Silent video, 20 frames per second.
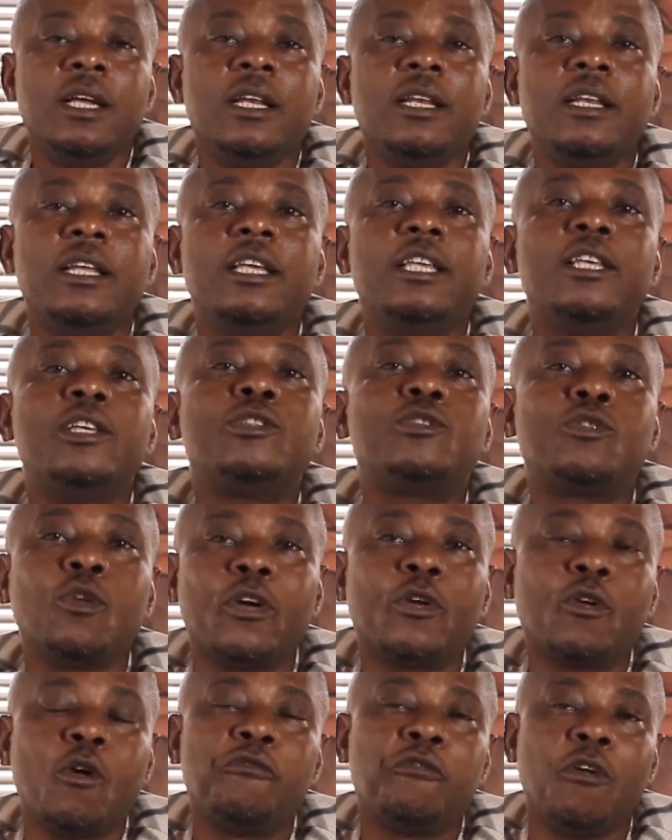the
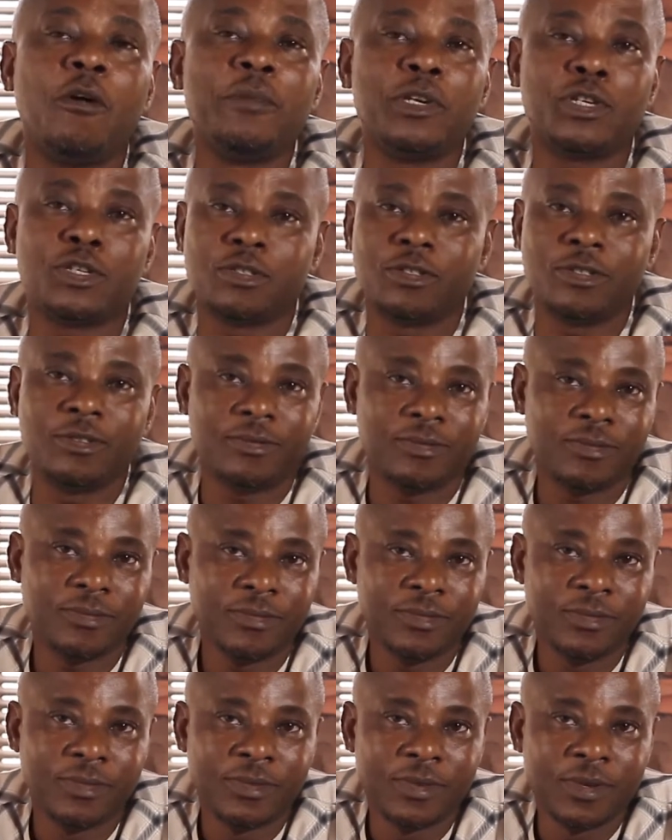historical formation
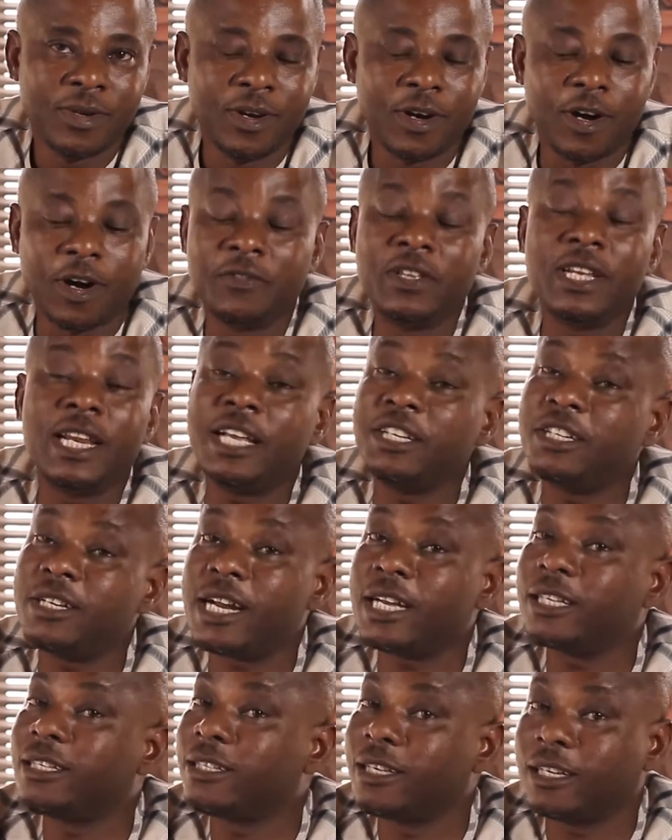of the
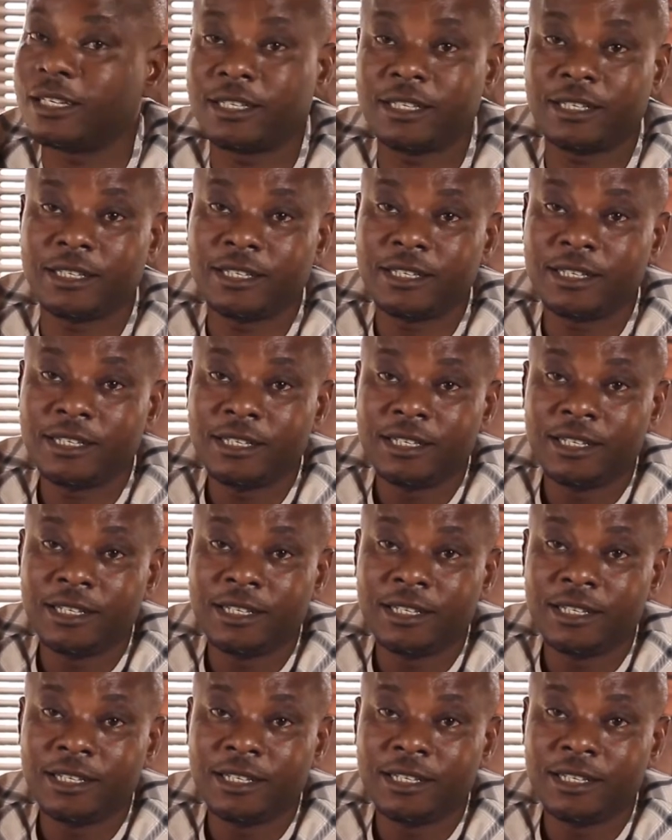Nigerian state,